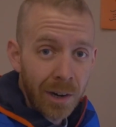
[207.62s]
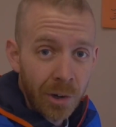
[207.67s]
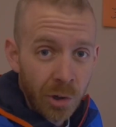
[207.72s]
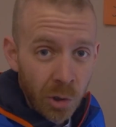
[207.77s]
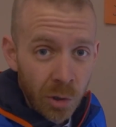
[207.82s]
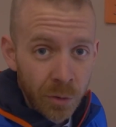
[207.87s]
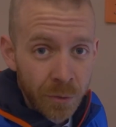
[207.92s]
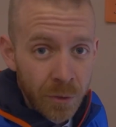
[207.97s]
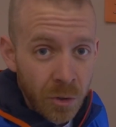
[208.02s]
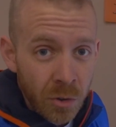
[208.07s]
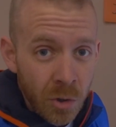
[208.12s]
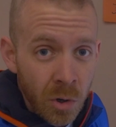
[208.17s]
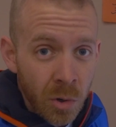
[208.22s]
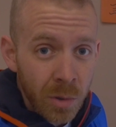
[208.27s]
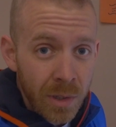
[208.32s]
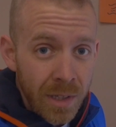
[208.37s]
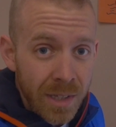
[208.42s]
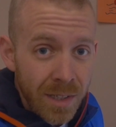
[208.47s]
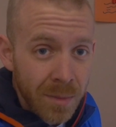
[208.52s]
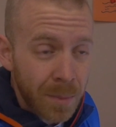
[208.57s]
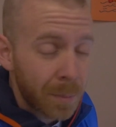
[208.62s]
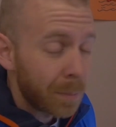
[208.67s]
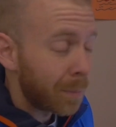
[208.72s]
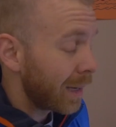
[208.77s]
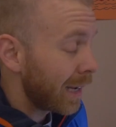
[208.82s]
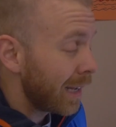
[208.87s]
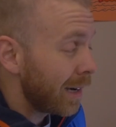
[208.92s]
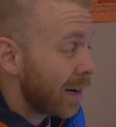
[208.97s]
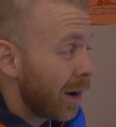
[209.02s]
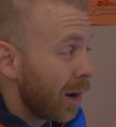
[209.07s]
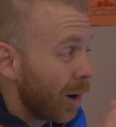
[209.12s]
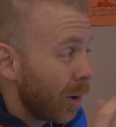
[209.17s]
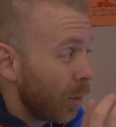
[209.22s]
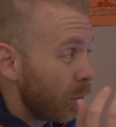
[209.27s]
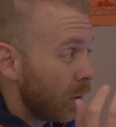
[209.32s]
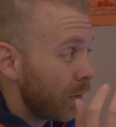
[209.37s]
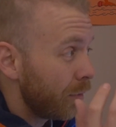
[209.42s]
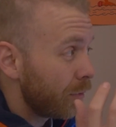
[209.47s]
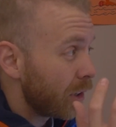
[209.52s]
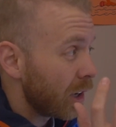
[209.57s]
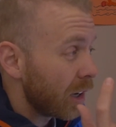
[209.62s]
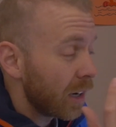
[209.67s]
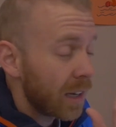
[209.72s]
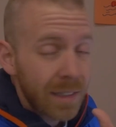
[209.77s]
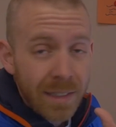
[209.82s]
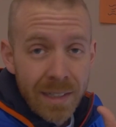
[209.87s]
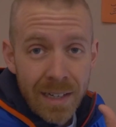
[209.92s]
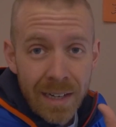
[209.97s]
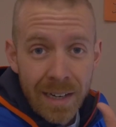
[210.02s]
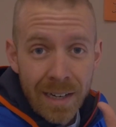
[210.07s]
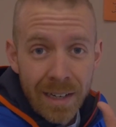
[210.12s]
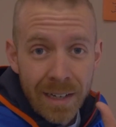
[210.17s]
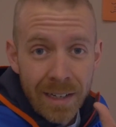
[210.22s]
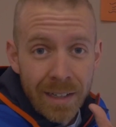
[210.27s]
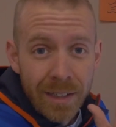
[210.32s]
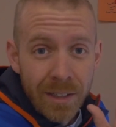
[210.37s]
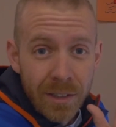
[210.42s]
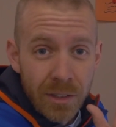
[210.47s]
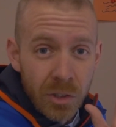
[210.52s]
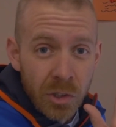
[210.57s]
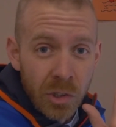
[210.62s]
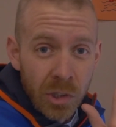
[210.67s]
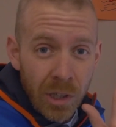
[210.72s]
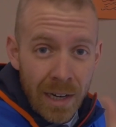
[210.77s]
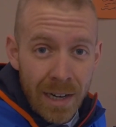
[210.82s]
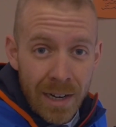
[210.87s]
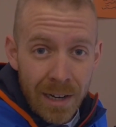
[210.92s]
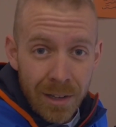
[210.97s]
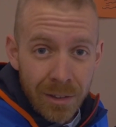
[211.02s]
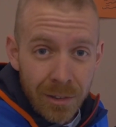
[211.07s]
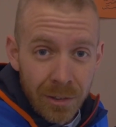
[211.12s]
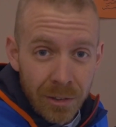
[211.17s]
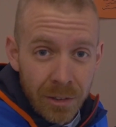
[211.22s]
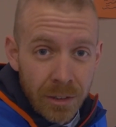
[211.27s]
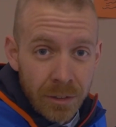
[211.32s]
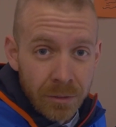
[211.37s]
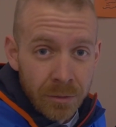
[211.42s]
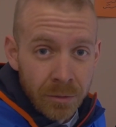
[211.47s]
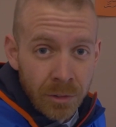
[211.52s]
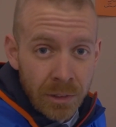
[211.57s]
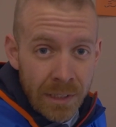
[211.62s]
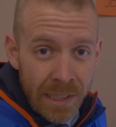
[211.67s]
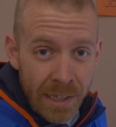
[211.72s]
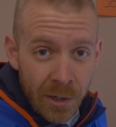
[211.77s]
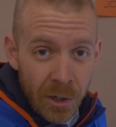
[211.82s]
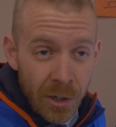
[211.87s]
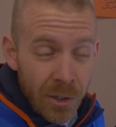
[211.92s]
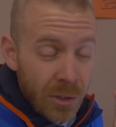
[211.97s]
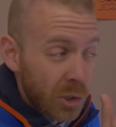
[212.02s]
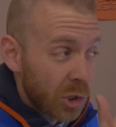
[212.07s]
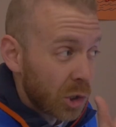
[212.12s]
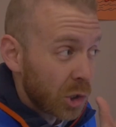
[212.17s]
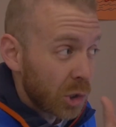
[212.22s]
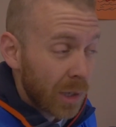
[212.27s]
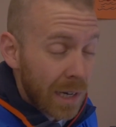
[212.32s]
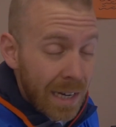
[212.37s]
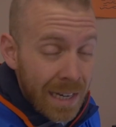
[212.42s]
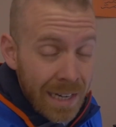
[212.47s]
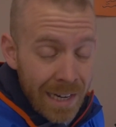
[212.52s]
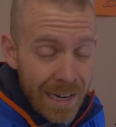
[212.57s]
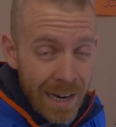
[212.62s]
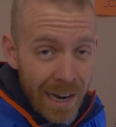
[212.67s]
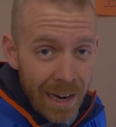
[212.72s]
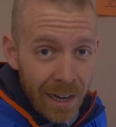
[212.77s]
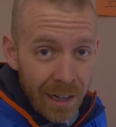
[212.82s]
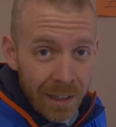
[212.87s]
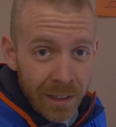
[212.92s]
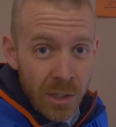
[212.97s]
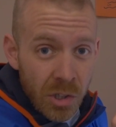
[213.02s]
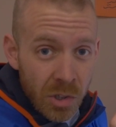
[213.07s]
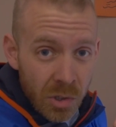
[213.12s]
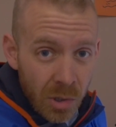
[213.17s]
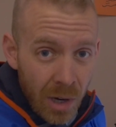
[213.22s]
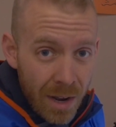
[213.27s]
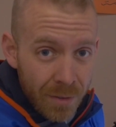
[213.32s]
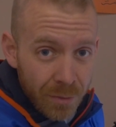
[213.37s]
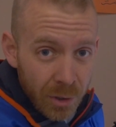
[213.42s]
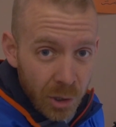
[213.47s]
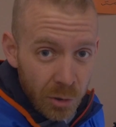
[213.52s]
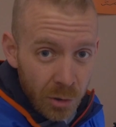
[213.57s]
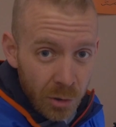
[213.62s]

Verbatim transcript: I don't know if you know this, but we've got a Triathlon Taren Trainiac Strava